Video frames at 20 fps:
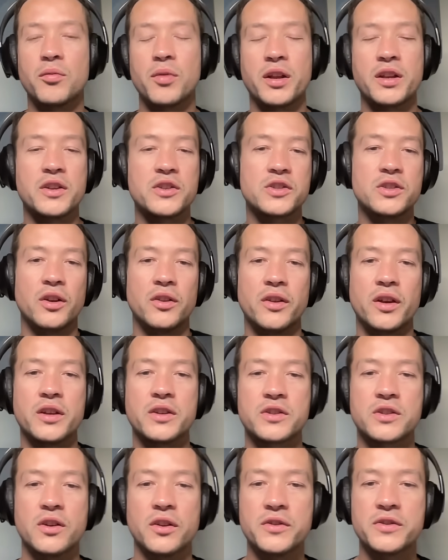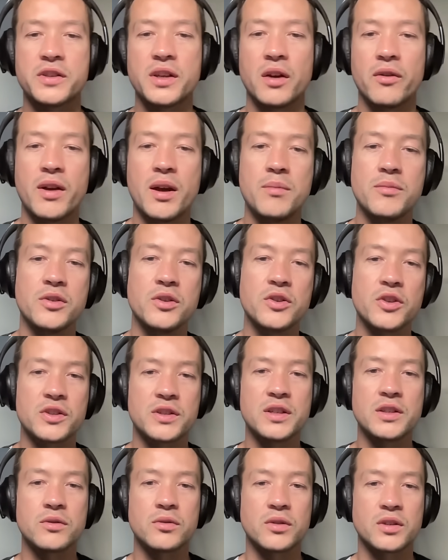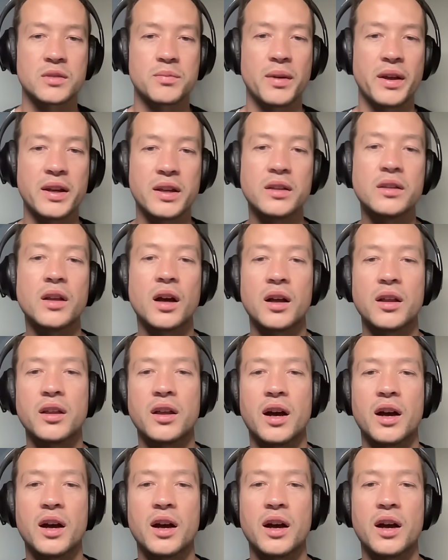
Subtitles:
when it's non-CRM, you just need to explain,